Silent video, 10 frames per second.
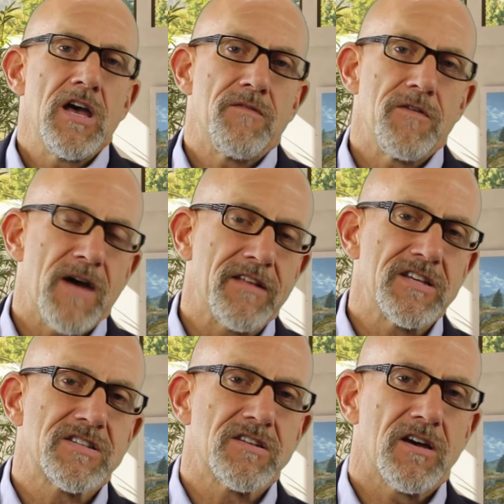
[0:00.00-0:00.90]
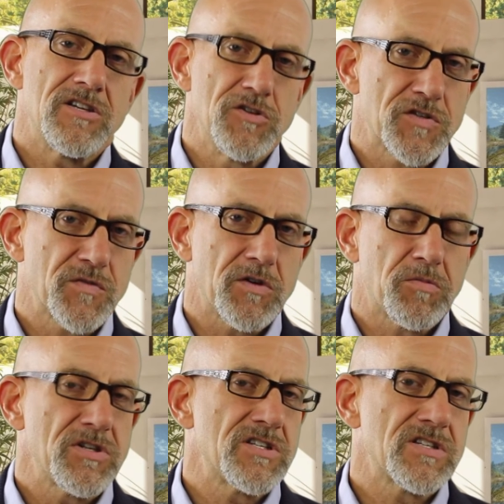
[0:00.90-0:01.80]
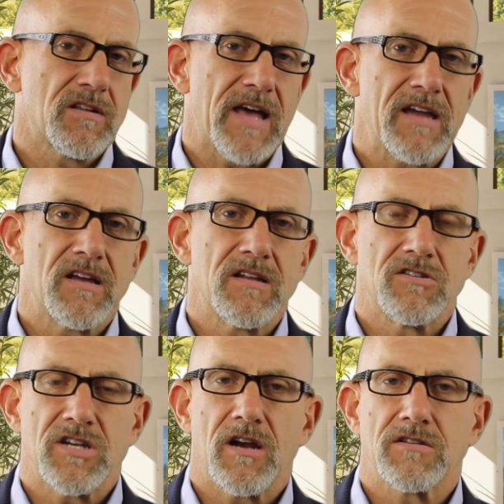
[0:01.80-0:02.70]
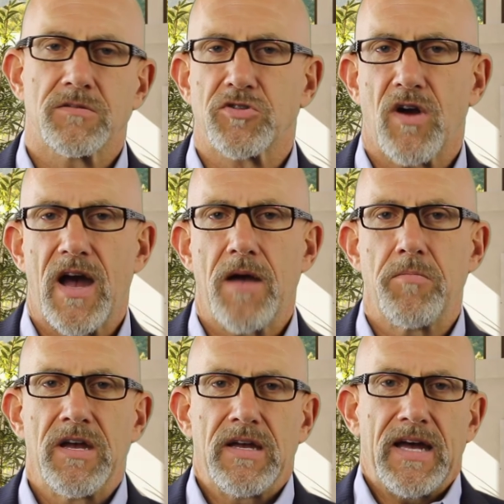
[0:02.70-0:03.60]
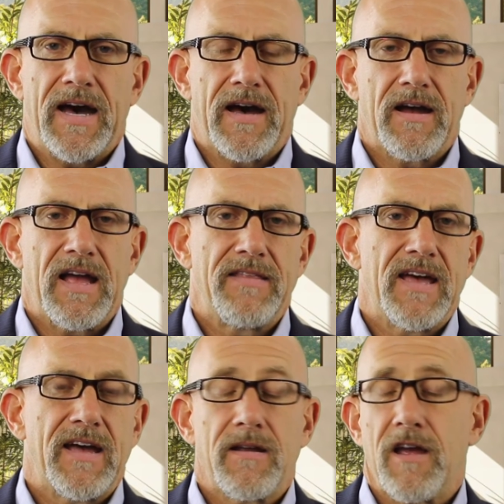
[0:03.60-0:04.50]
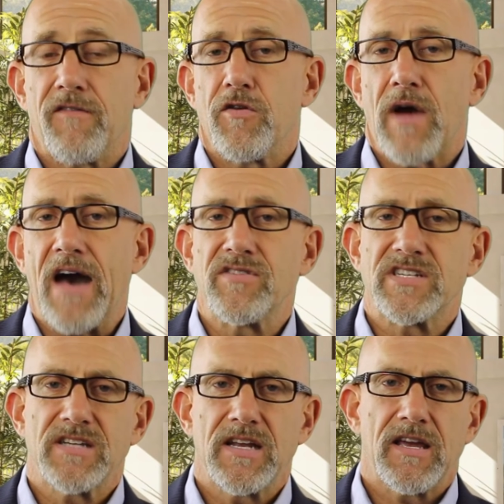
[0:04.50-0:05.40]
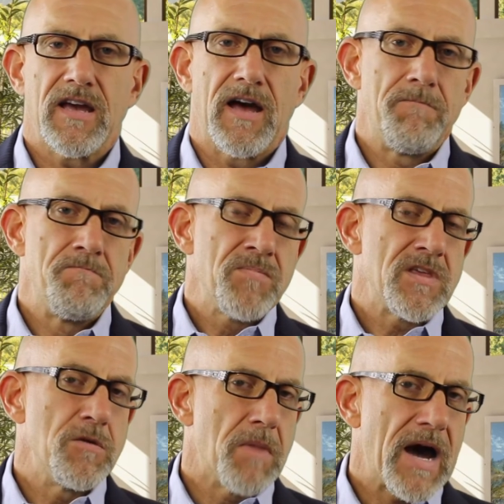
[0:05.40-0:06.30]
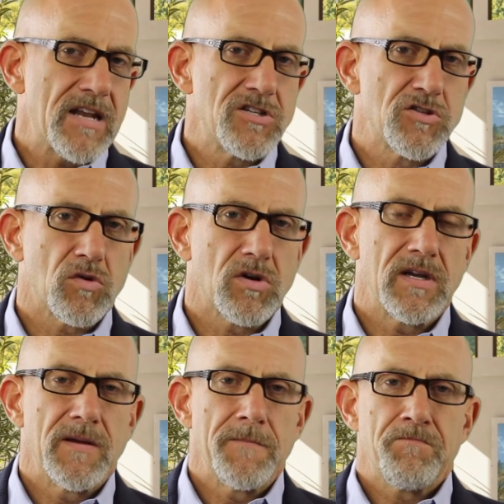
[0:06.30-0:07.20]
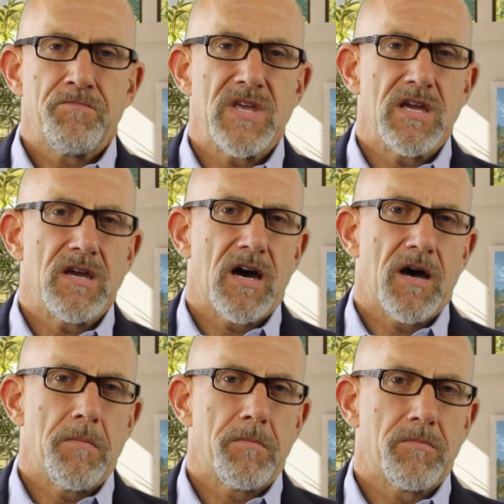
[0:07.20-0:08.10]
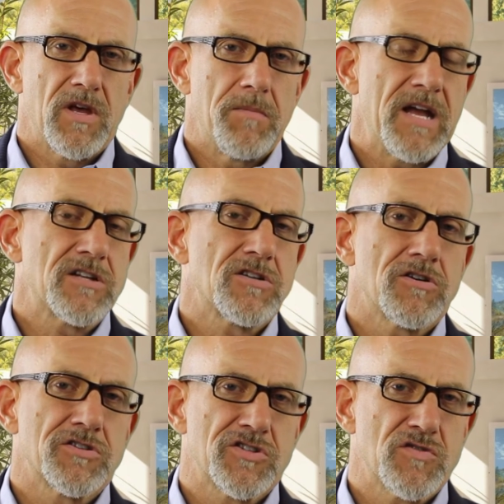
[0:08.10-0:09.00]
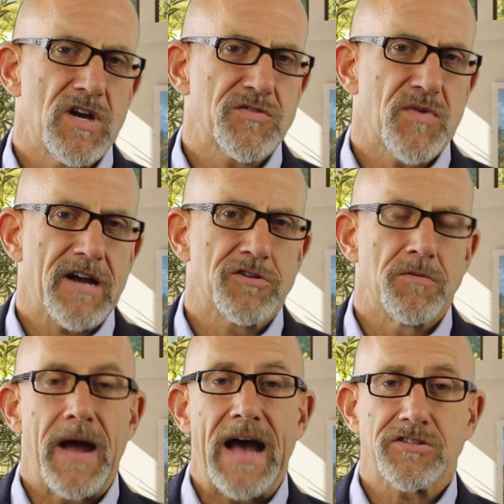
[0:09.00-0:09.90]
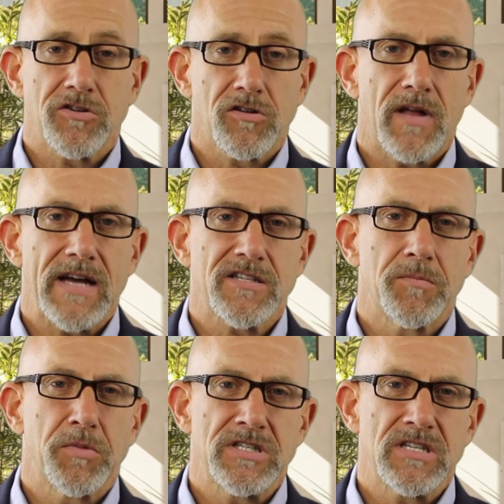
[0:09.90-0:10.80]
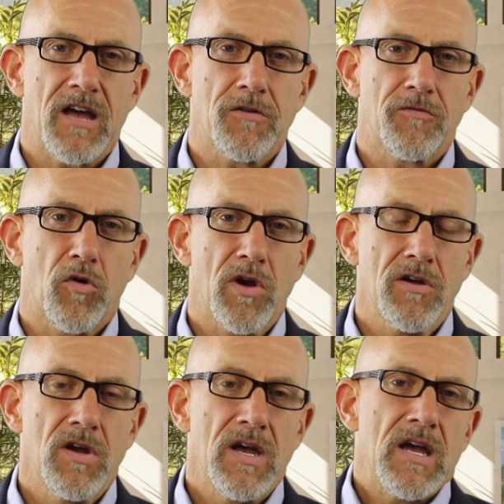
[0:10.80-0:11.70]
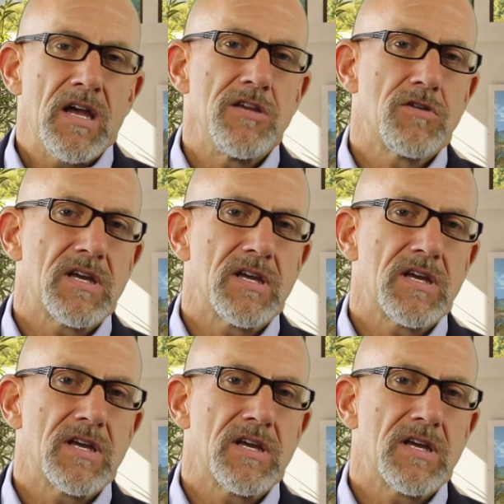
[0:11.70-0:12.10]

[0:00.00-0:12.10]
If you found this useful, please like it and share, subscribe. And then if you haven't seen it yet, you might enjoy the metatarsal stress fracture masterclass that I put together for you. You